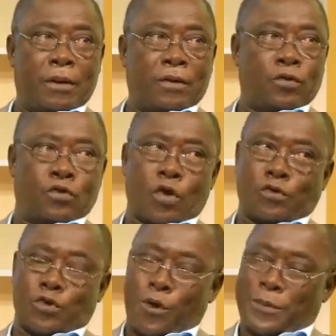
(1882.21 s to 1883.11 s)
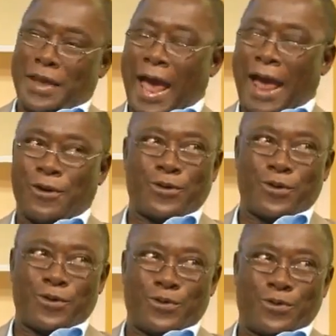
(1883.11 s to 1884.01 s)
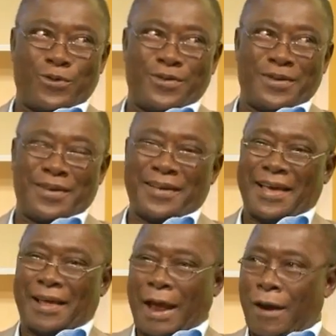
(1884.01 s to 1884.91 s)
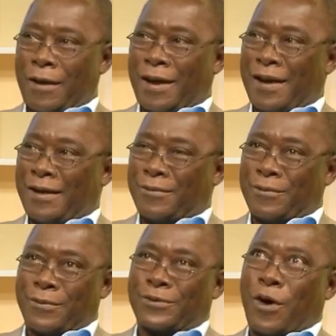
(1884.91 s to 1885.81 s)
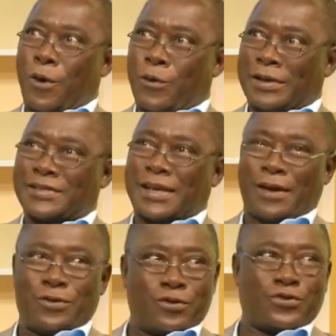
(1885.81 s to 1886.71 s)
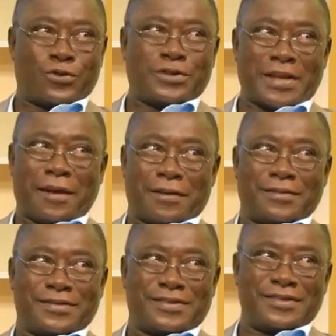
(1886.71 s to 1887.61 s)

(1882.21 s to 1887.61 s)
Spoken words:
You don't know me. I don't know you. And I would always use two circles